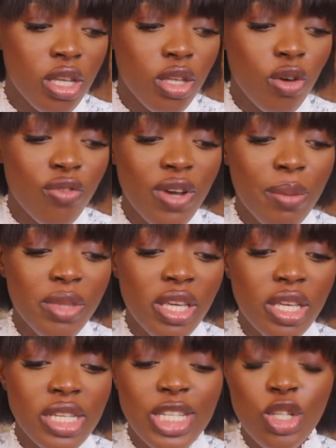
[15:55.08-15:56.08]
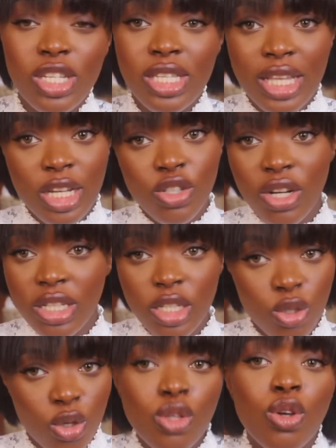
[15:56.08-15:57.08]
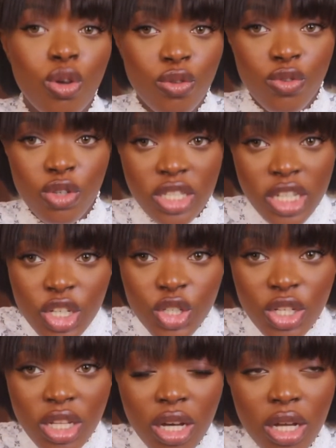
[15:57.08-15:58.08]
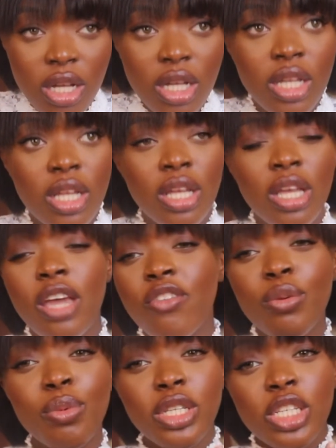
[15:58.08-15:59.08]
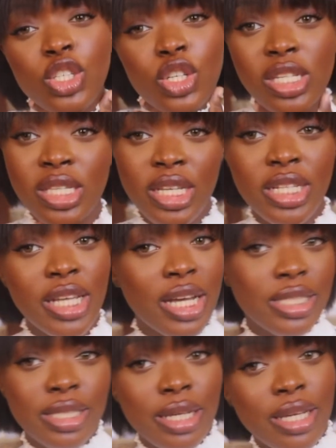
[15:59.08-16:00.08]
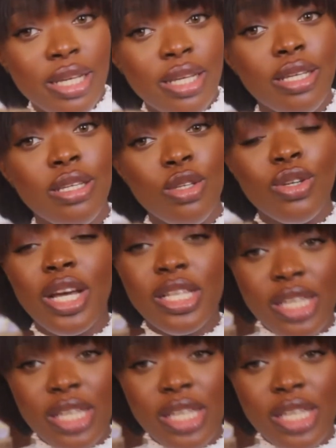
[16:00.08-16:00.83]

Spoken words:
your family is just naturally non-confrontational, everybody just did their day, you guys